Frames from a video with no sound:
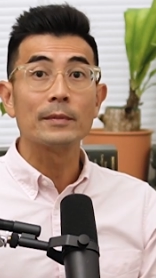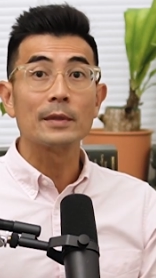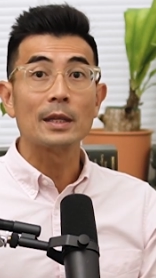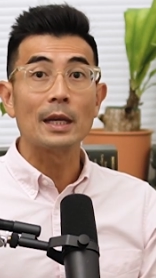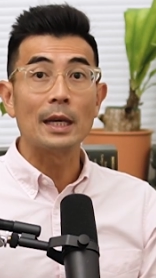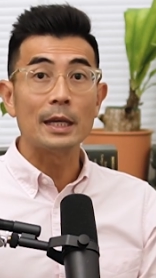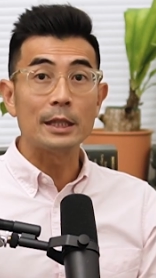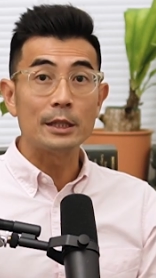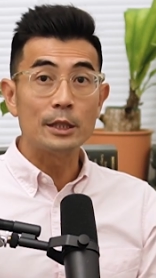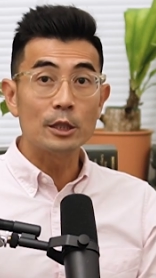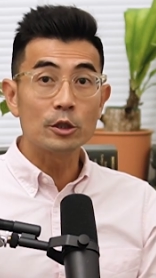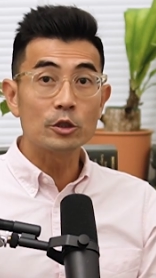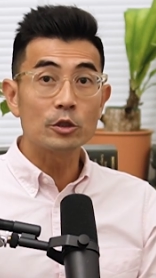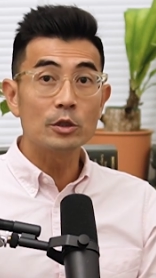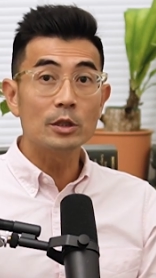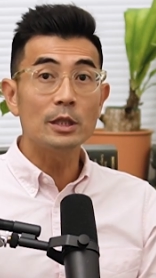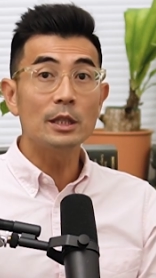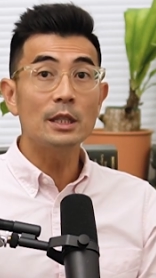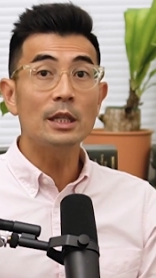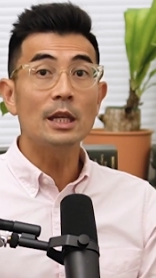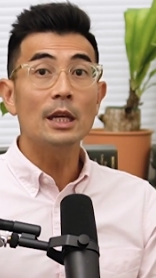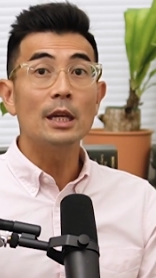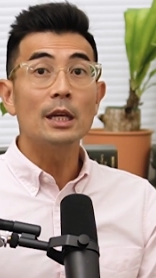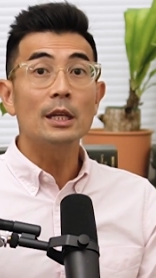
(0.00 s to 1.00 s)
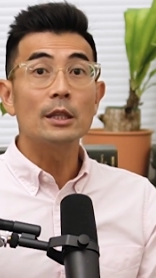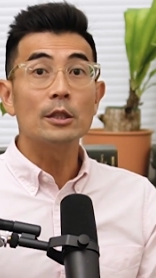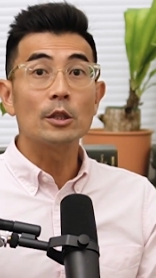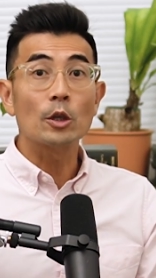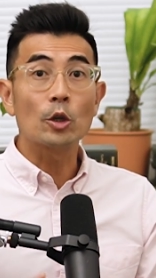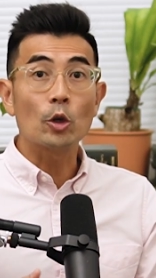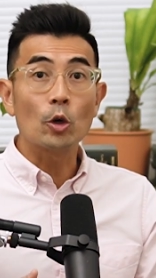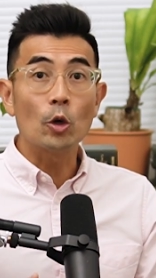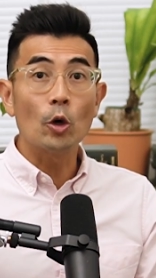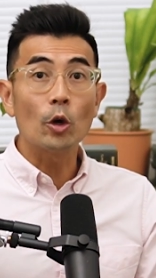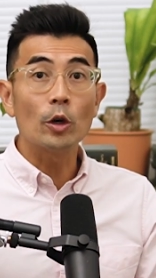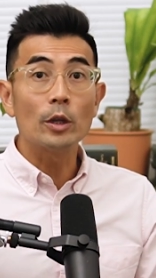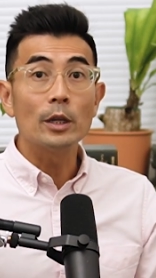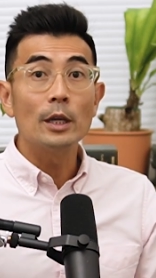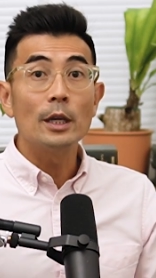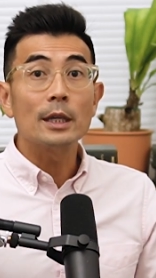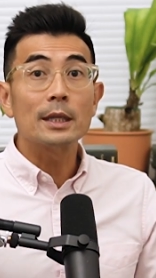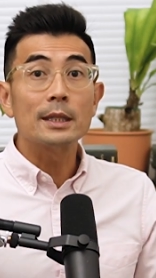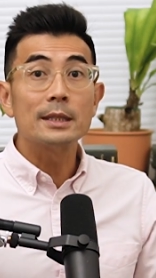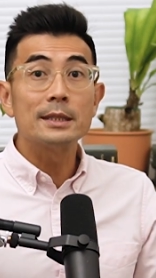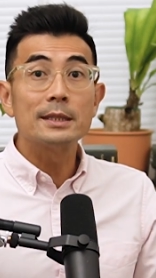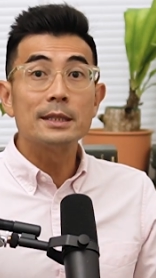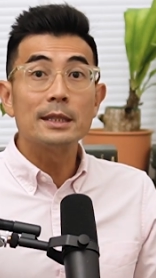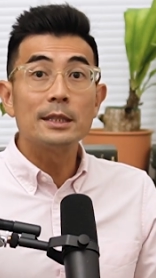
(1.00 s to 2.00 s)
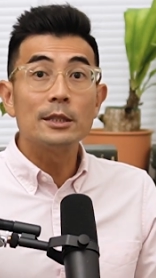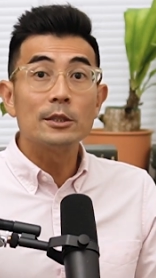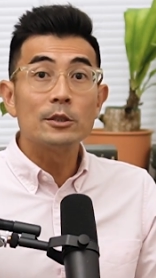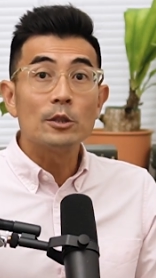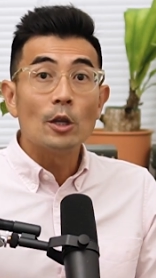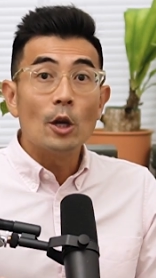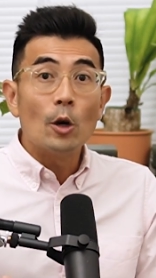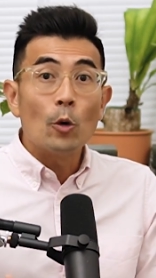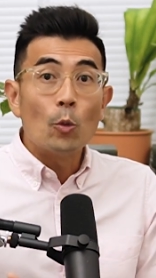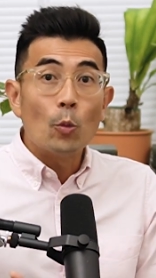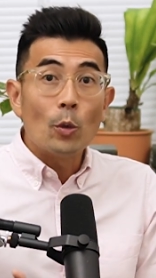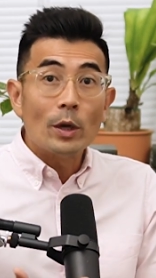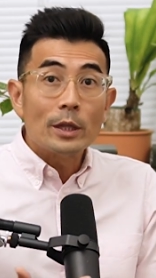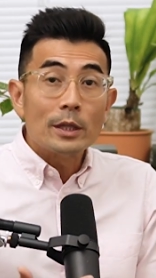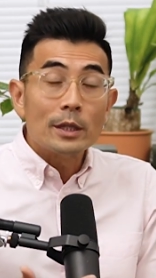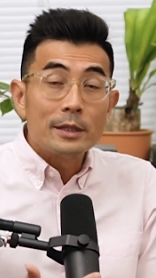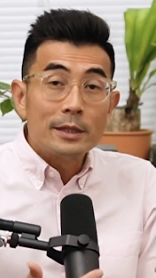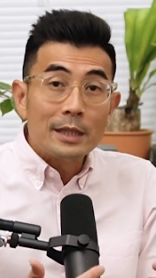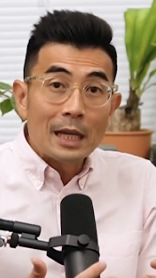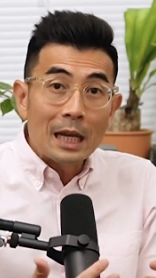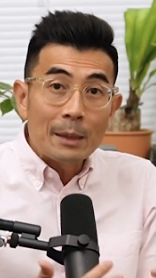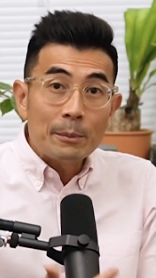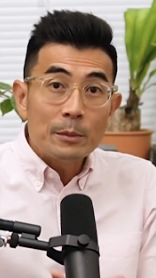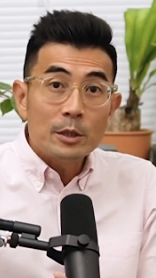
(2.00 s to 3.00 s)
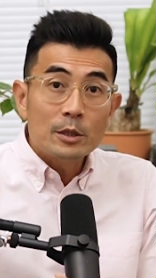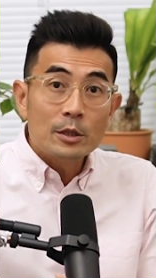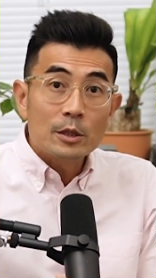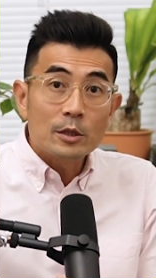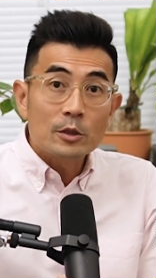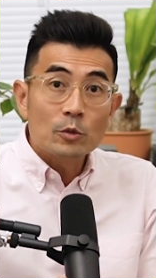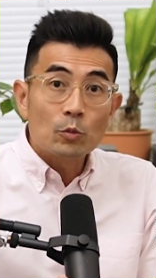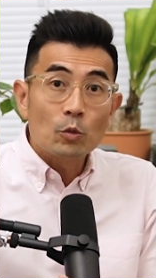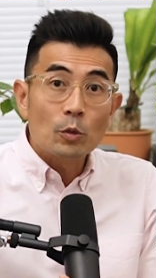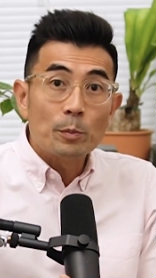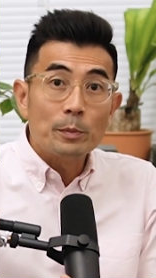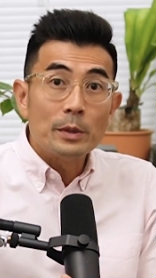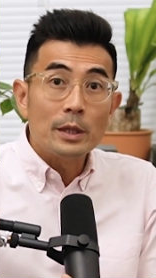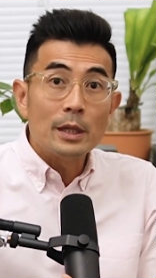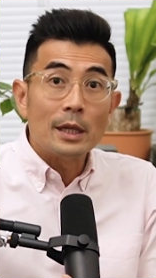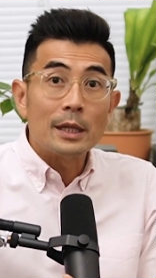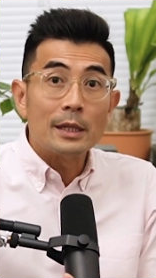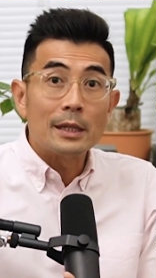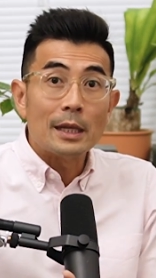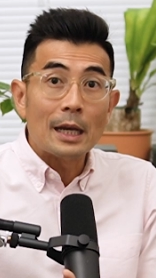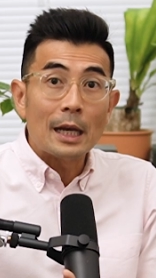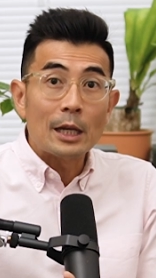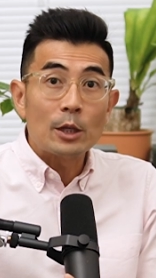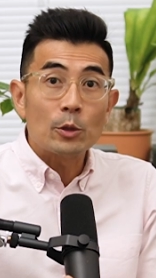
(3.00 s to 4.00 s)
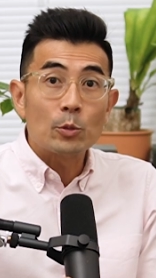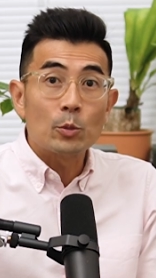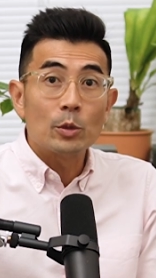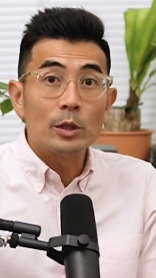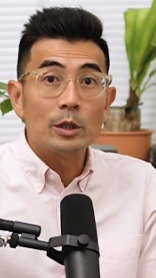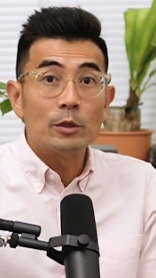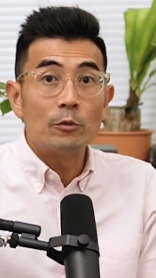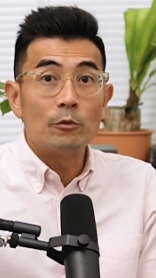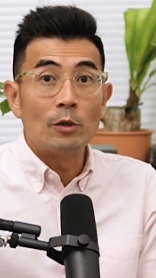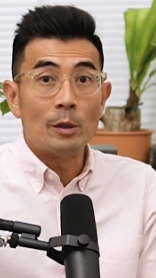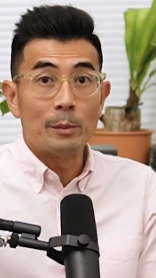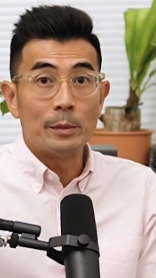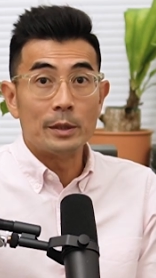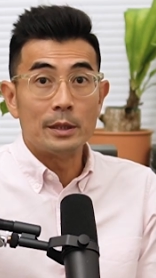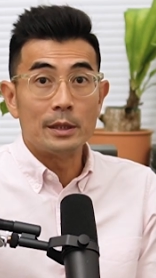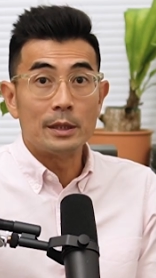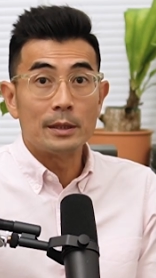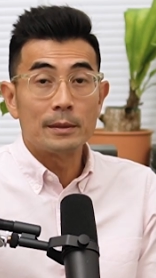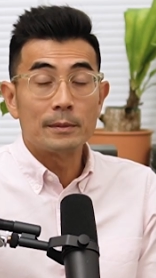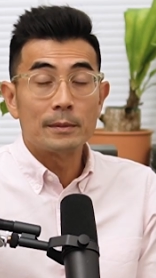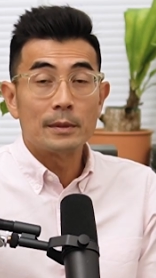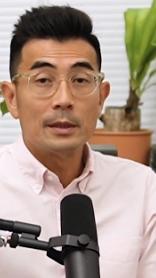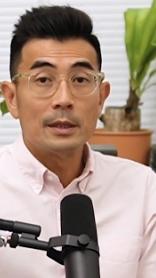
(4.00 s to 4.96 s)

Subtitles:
Additionally, the court considers whether damages will be an adequate remedy.